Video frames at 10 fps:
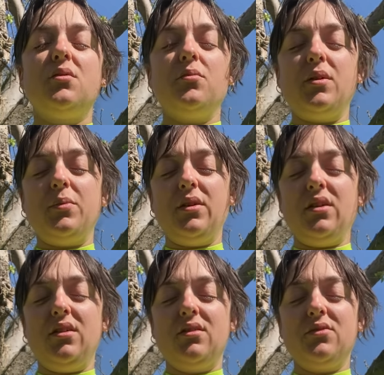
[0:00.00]
Maybe
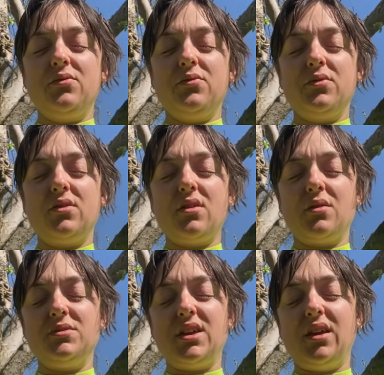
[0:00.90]

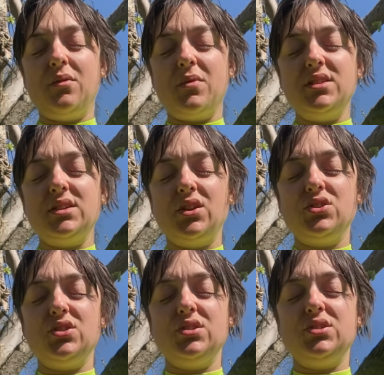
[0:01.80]
I'm taking my
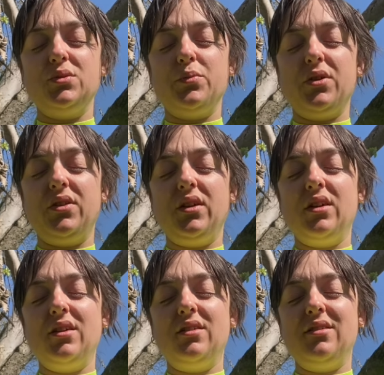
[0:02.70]
attention to breathing
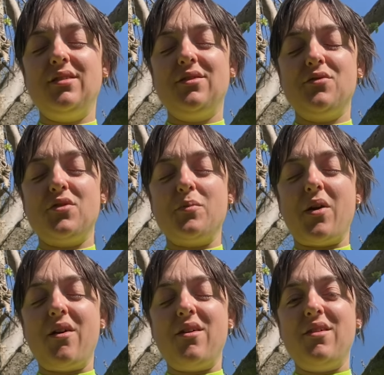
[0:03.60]
in through
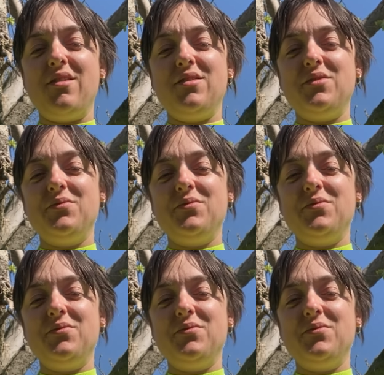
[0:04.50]
my heart